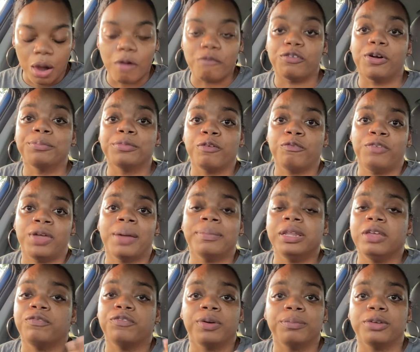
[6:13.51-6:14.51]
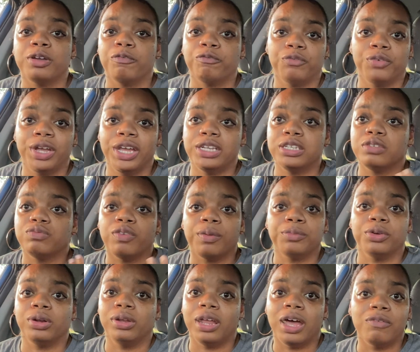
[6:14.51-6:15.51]
from your family, from your friends,
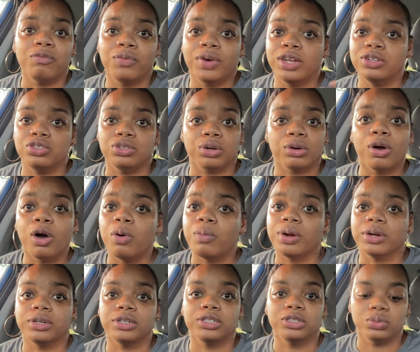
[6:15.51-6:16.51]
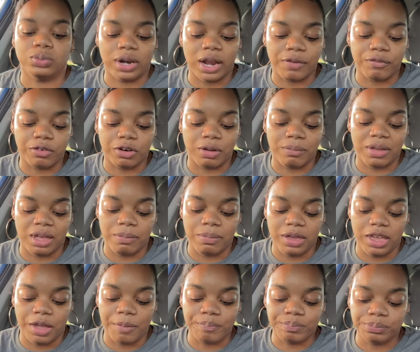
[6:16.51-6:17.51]
from your loved ones, your co-workers, whatever it may
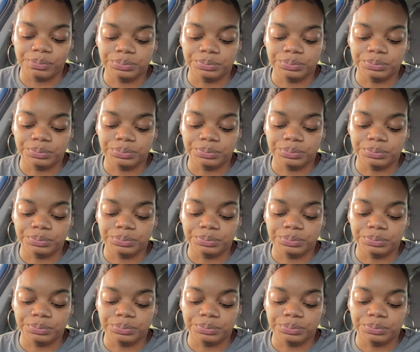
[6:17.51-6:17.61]
be.